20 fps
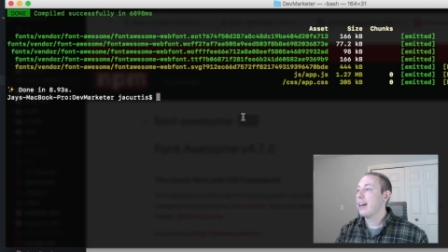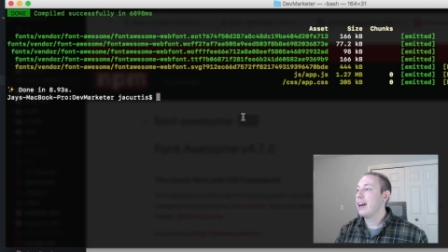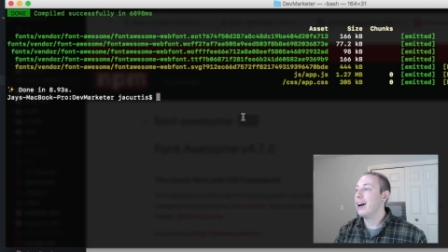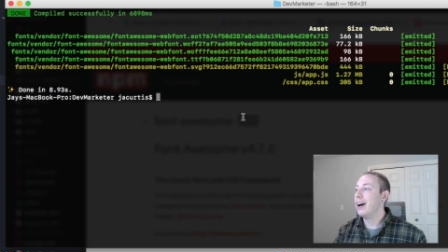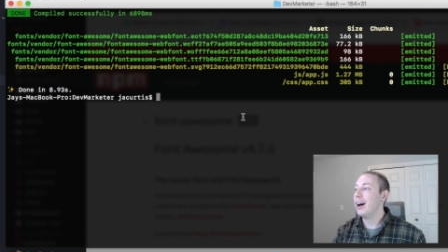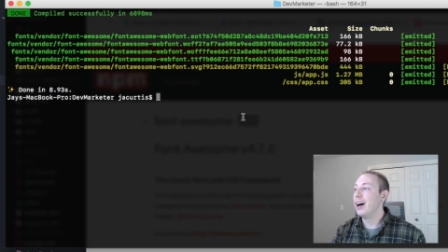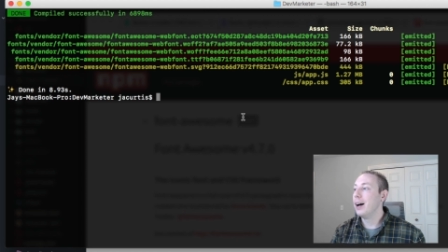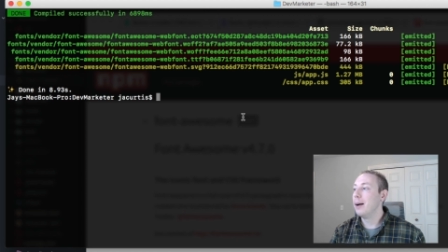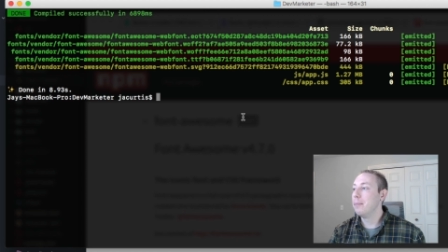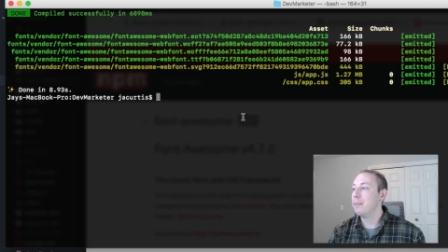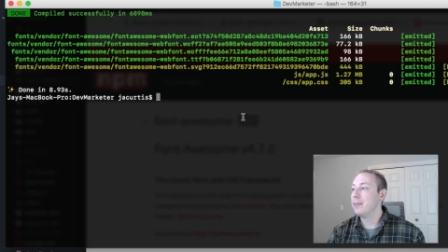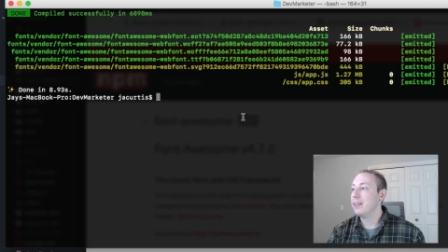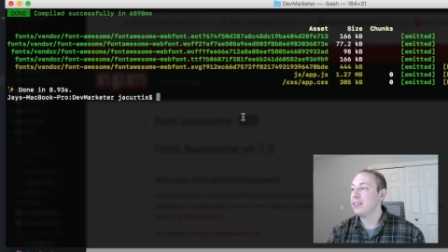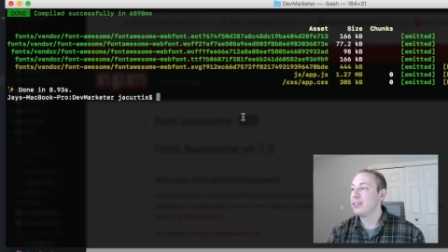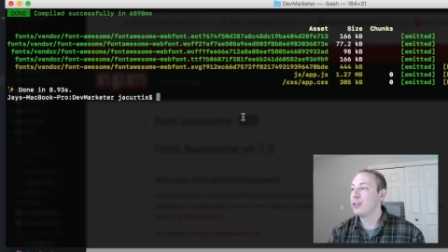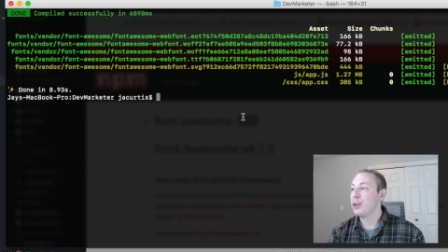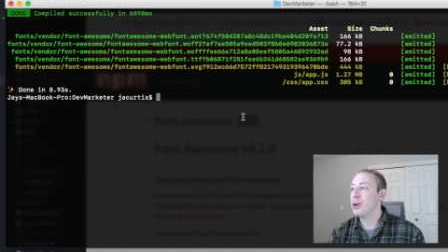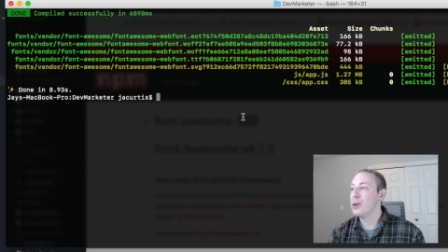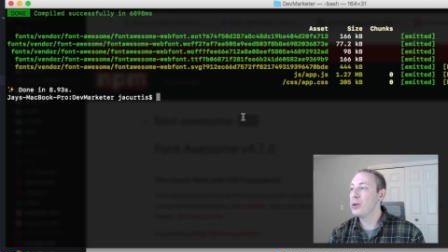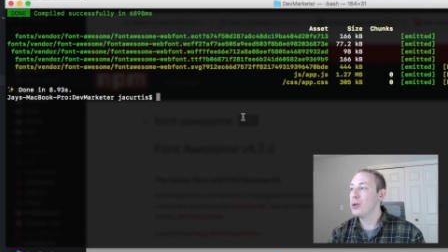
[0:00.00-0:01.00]
Um,
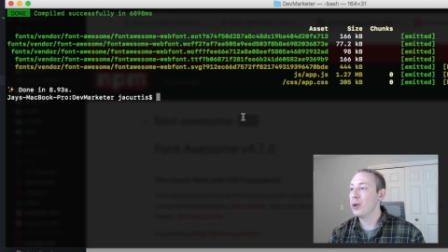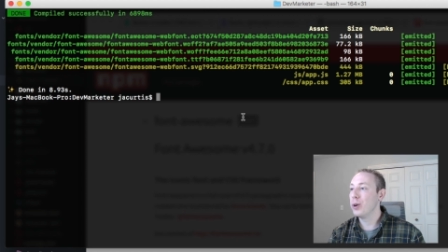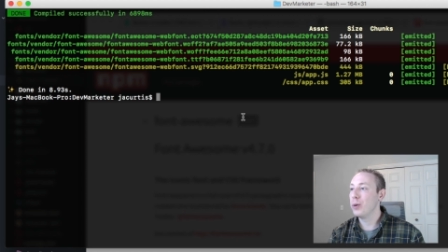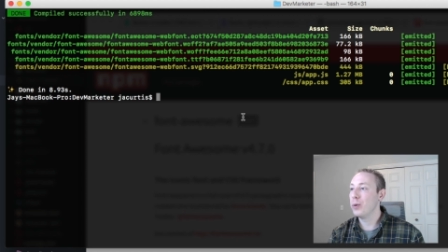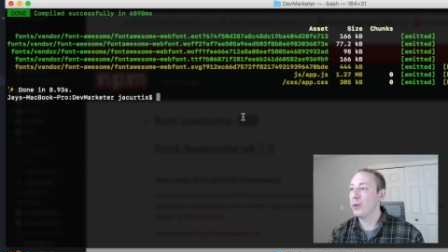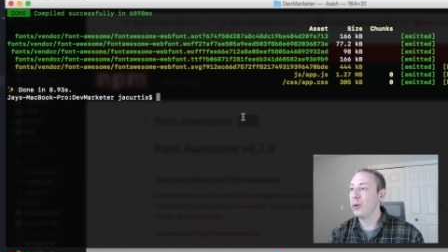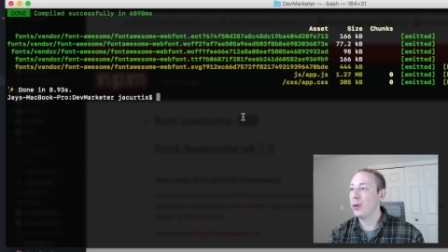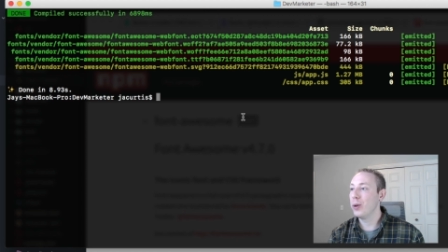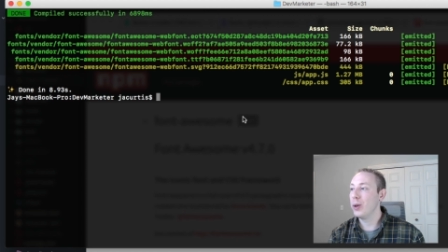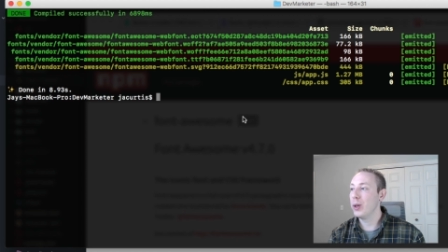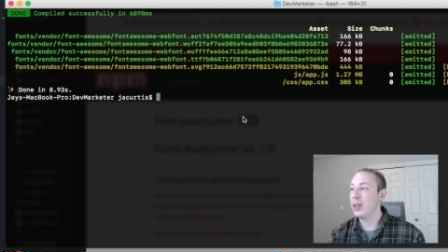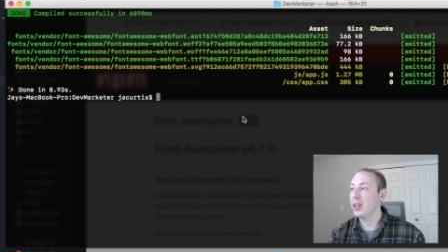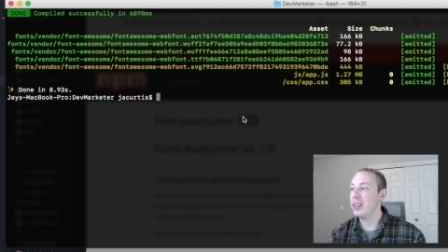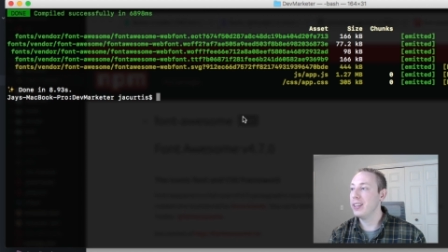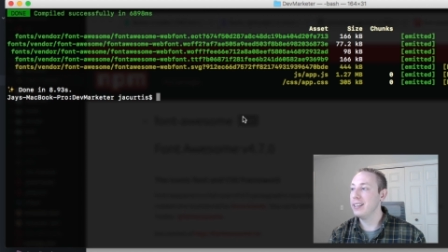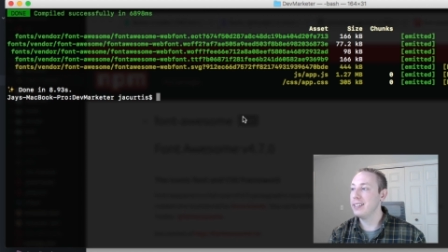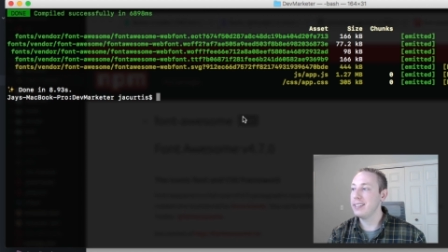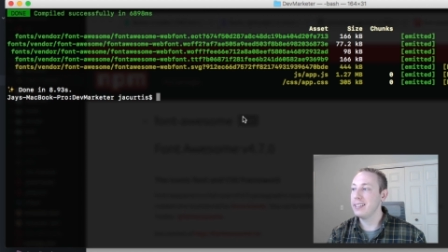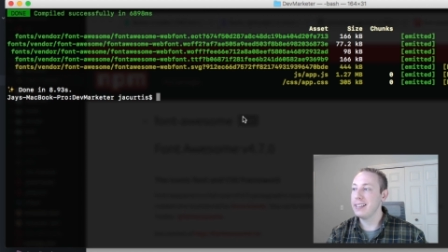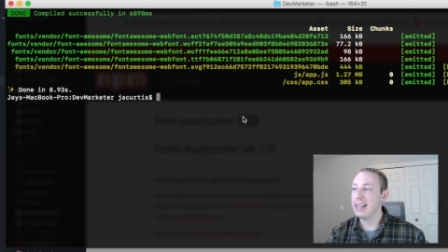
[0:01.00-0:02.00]
so
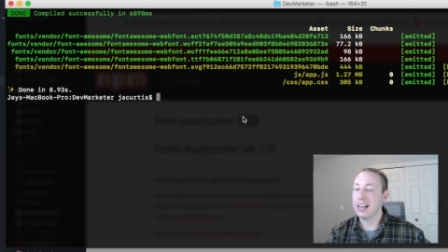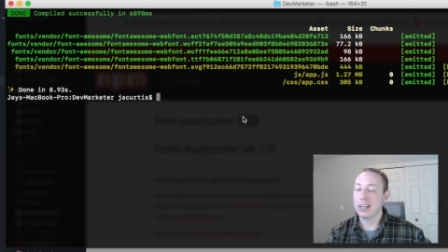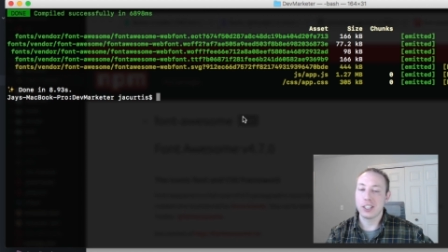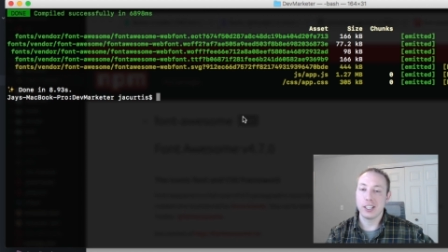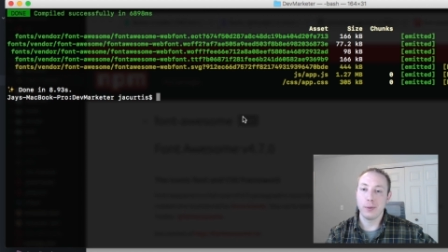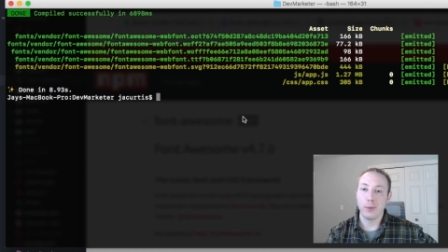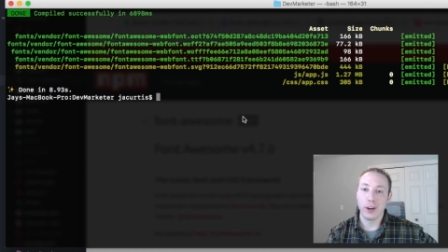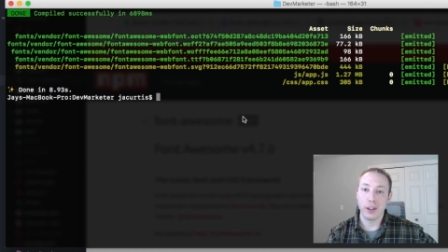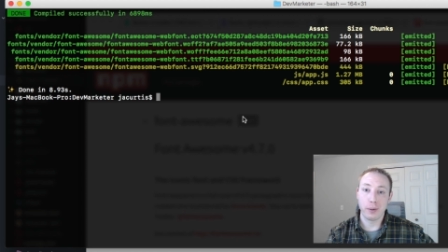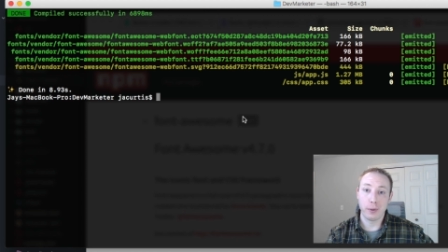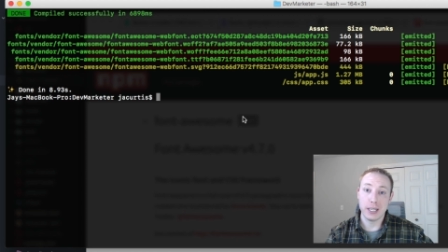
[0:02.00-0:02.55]
this is actually one of